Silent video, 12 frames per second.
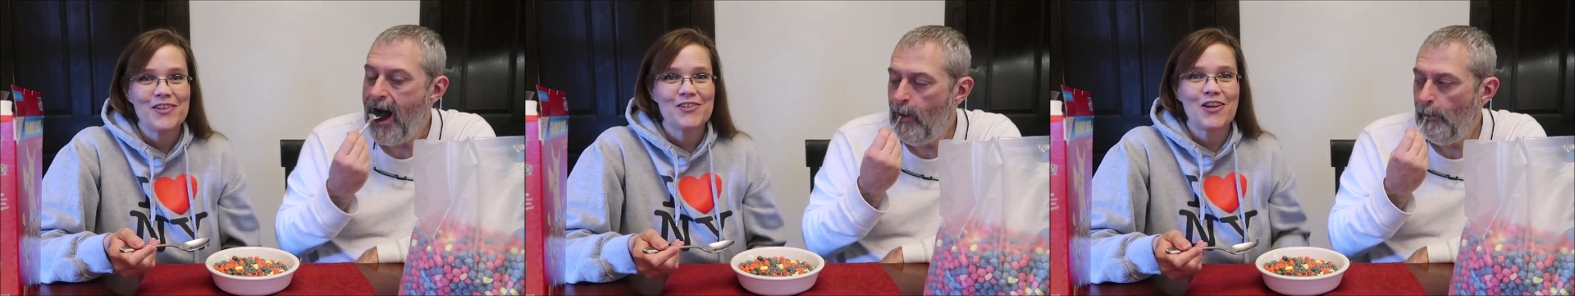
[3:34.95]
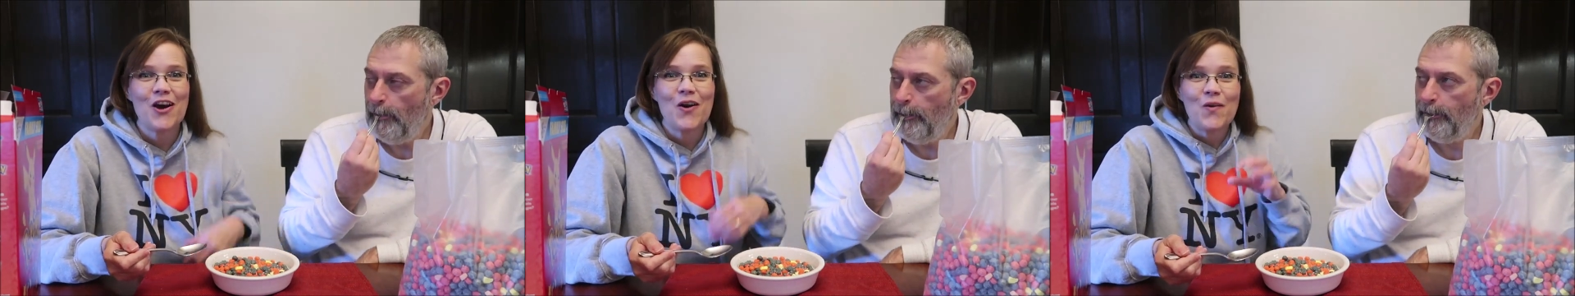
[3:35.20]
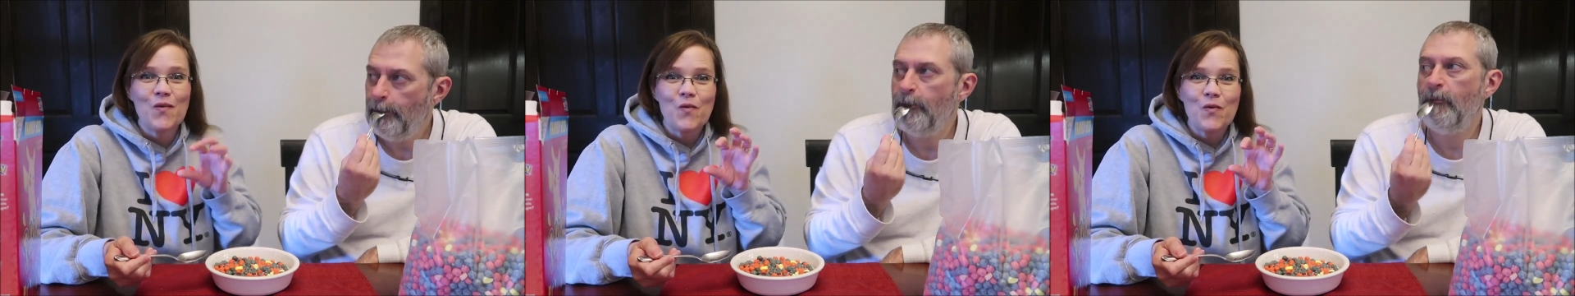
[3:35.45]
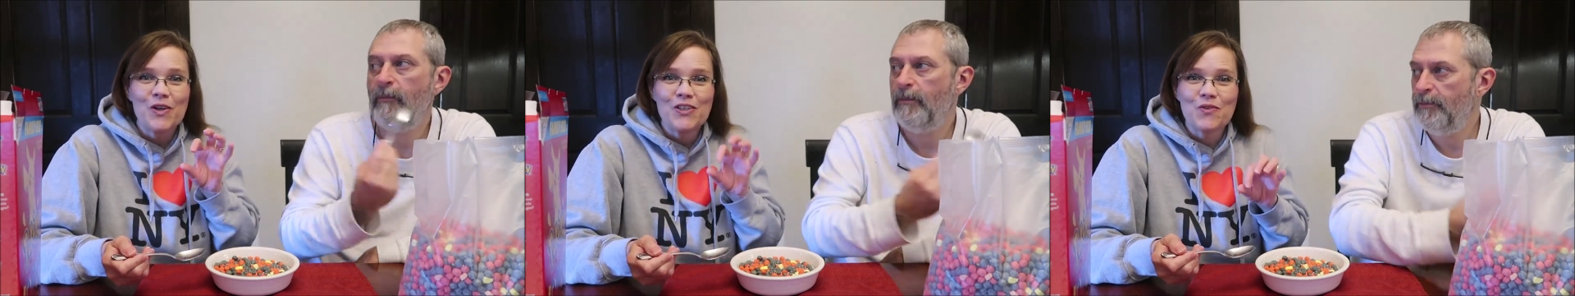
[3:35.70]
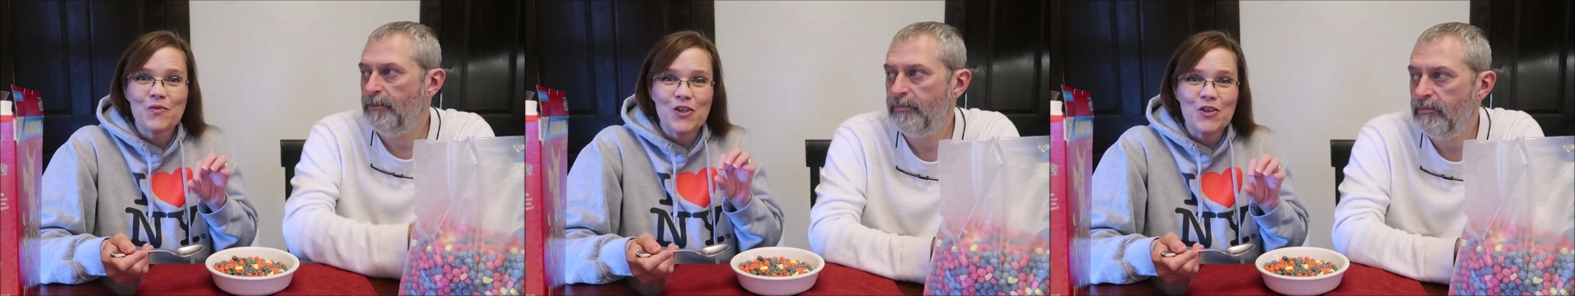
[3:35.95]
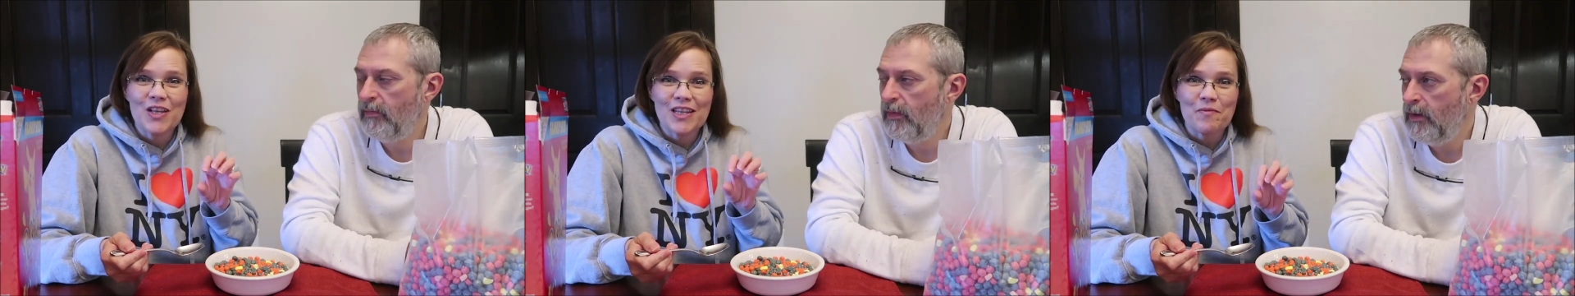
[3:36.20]
Speaker 1: So when,
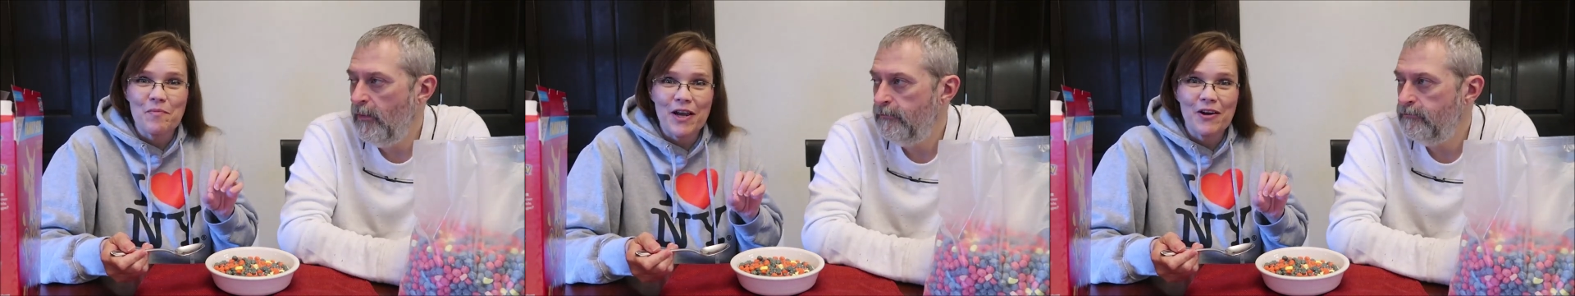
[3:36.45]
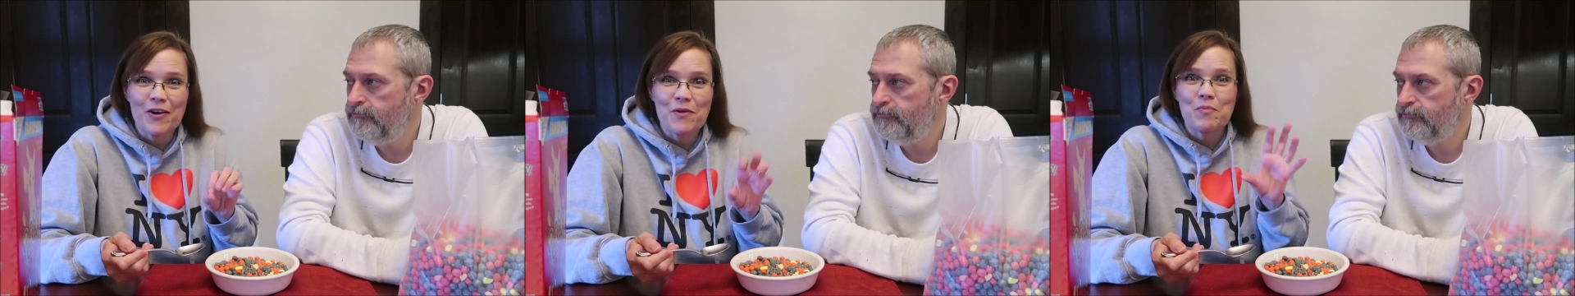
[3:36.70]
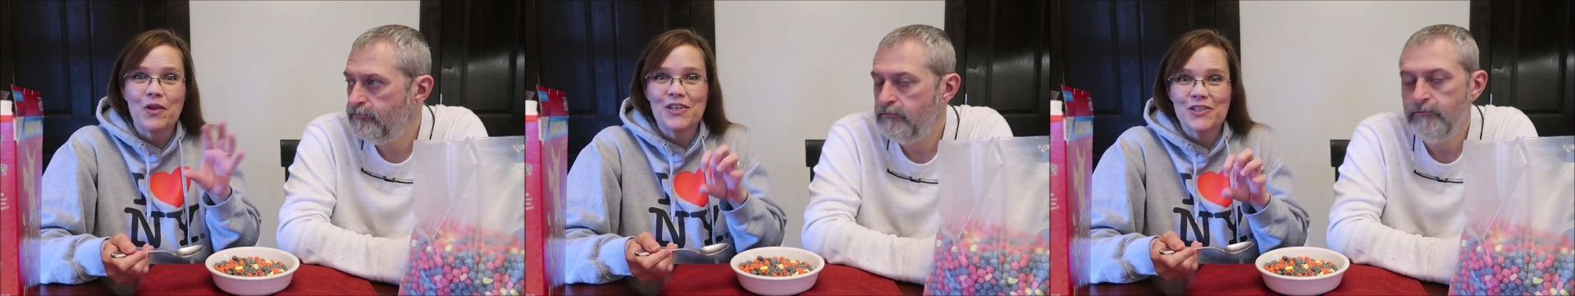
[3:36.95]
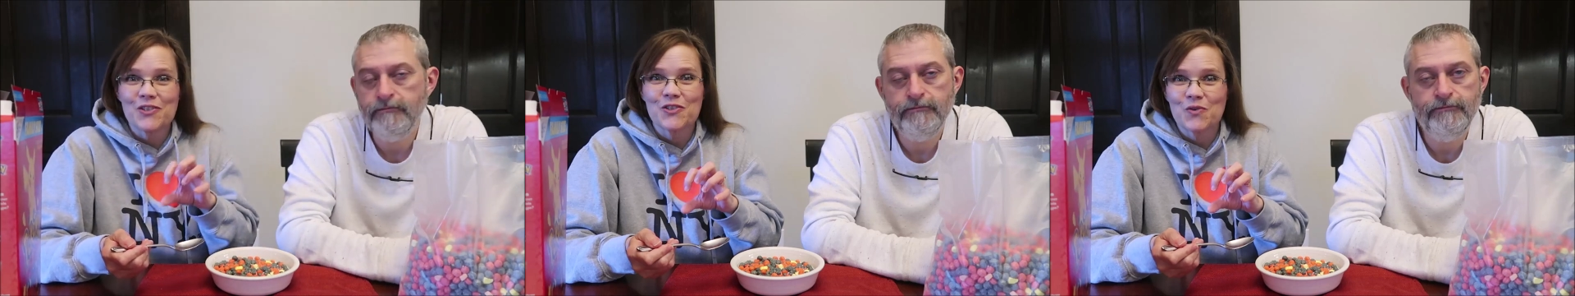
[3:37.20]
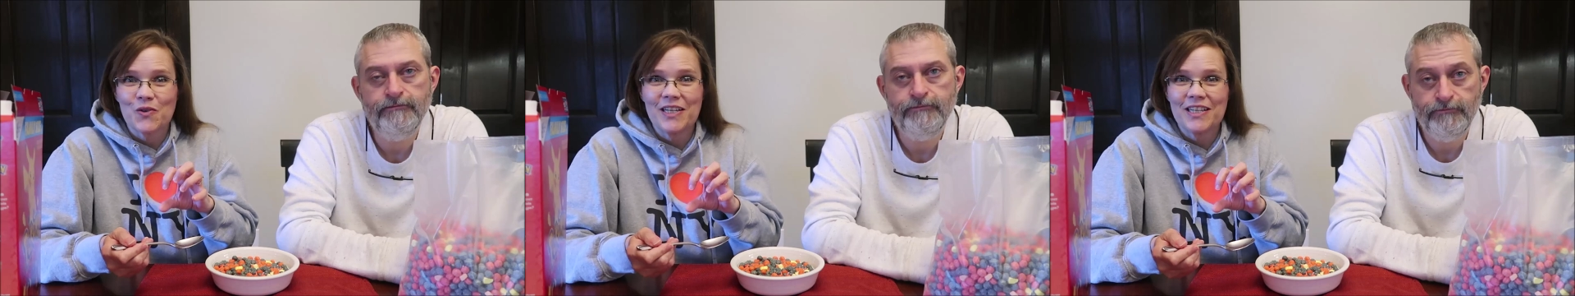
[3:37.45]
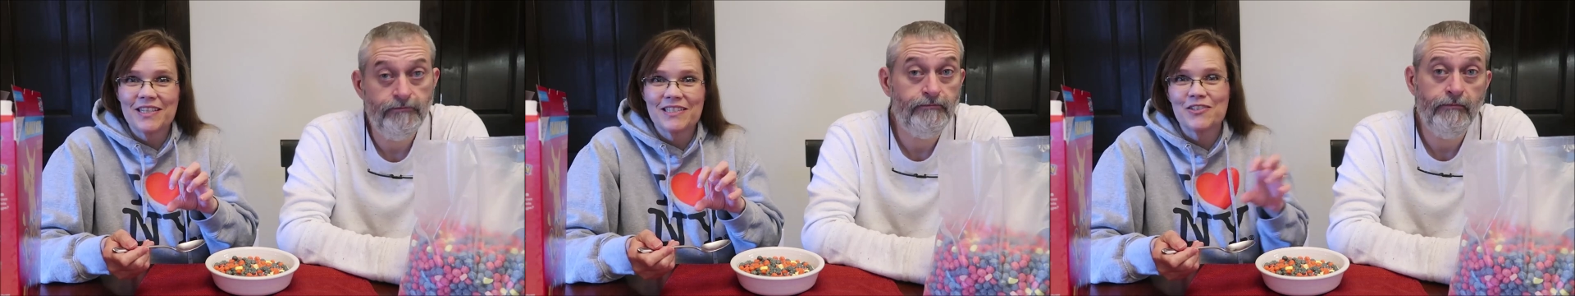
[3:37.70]
when you get the berry plus the
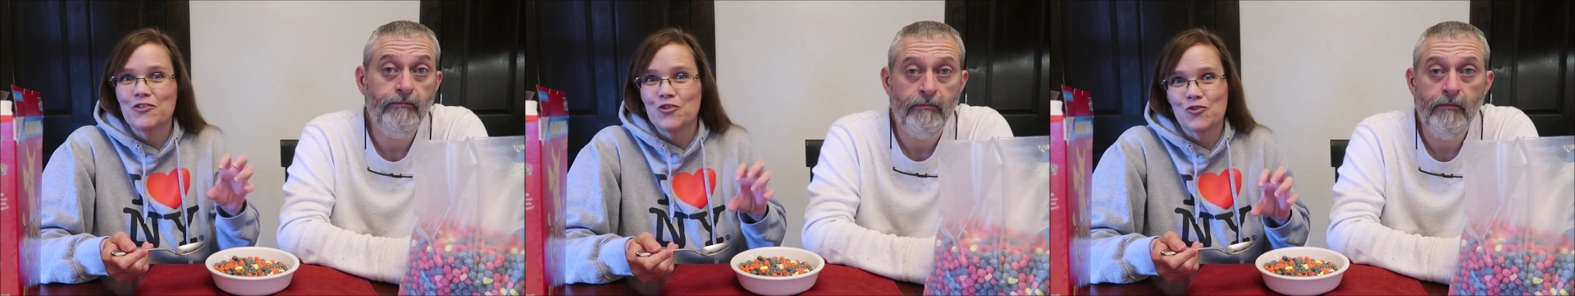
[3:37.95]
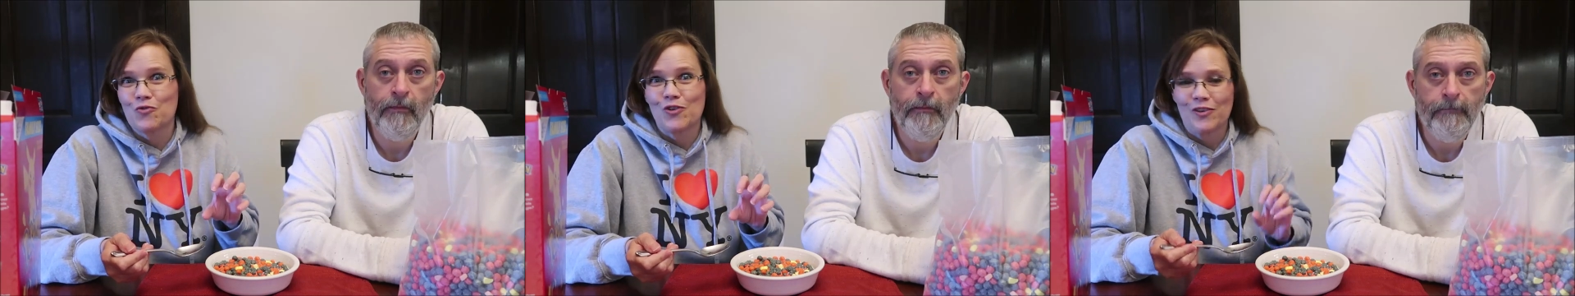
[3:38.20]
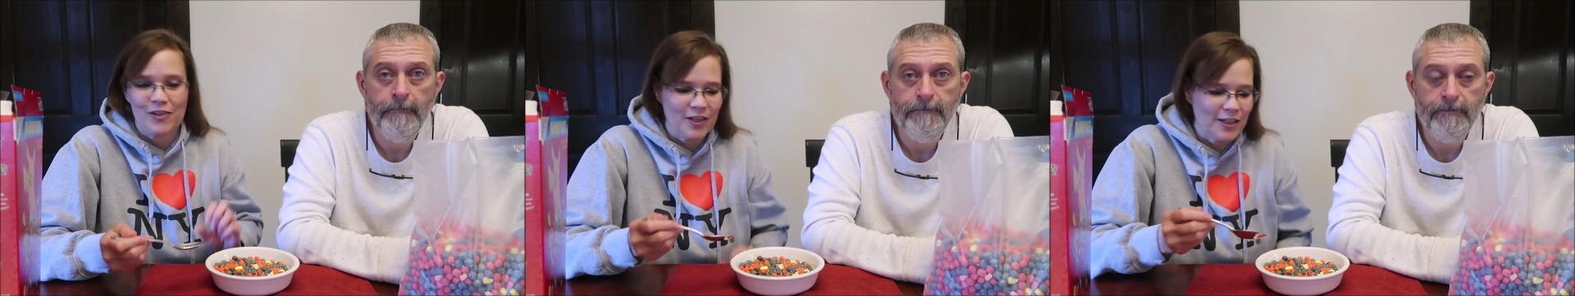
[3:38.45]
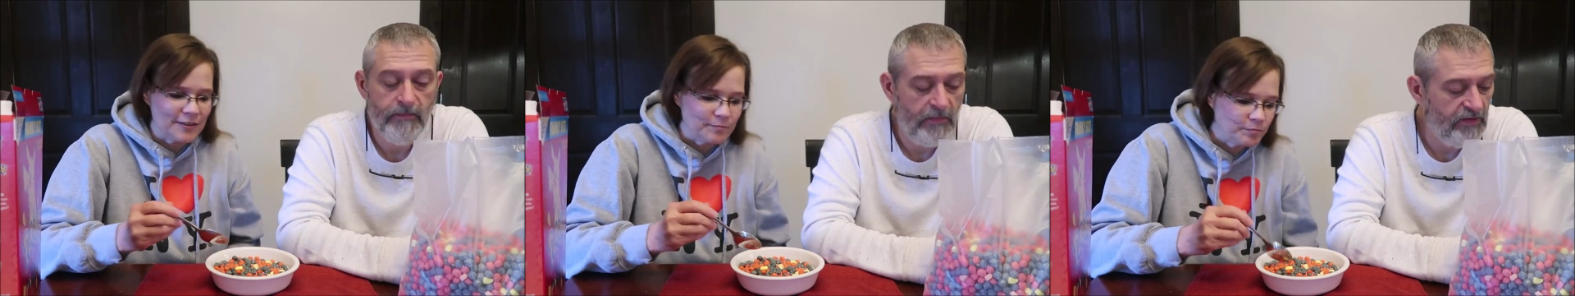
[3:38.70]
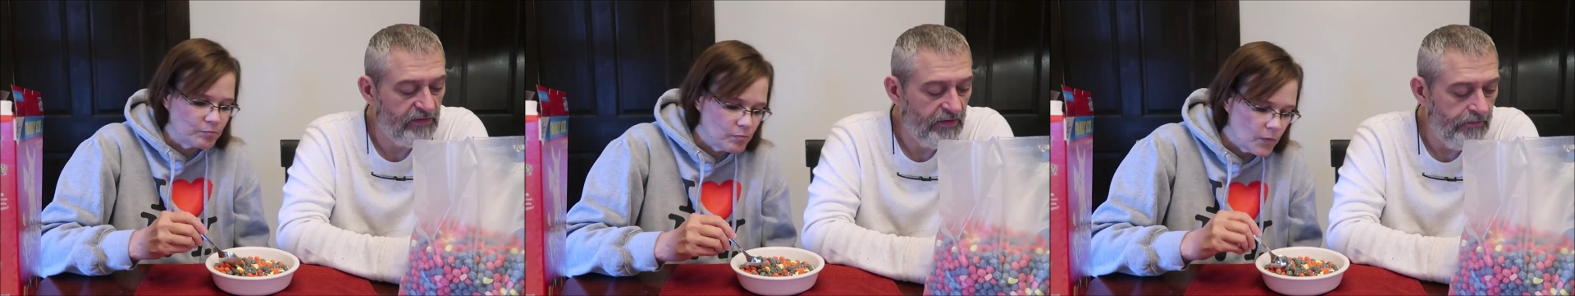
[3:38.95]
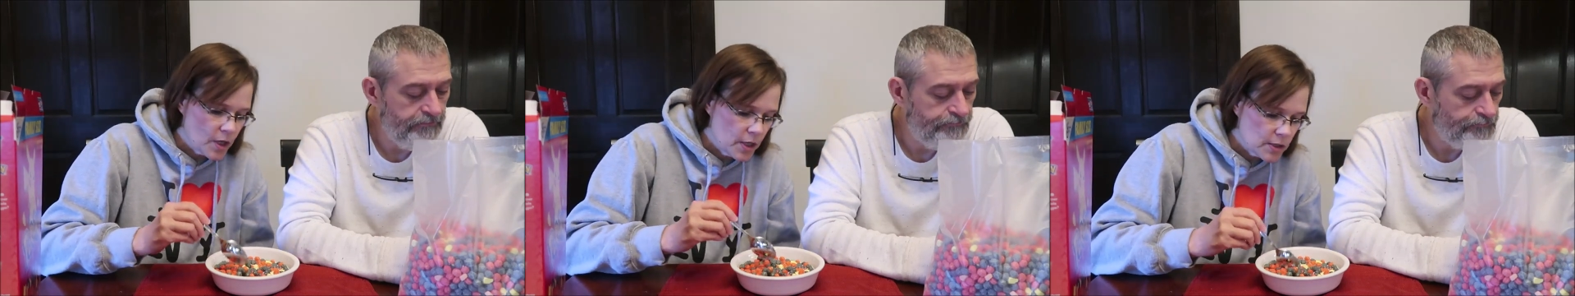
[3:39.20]
sweetness, it's just really good. It's
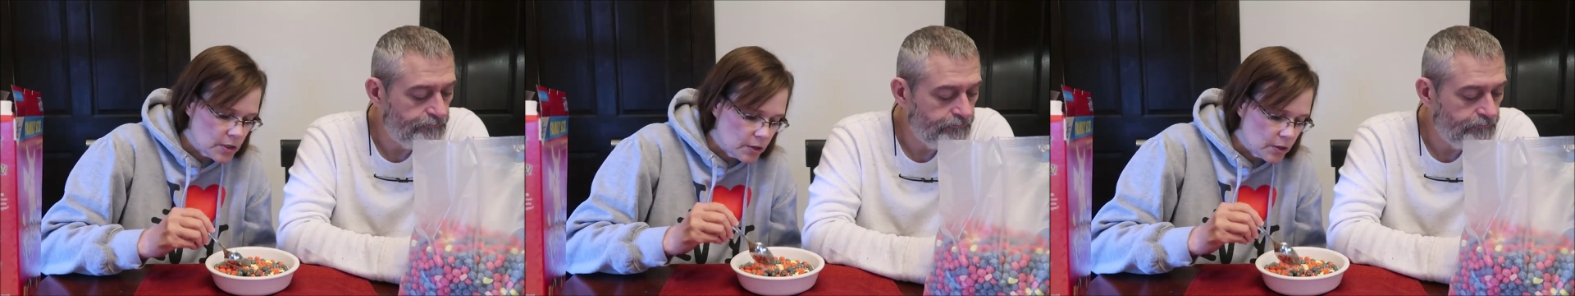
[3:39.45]
good.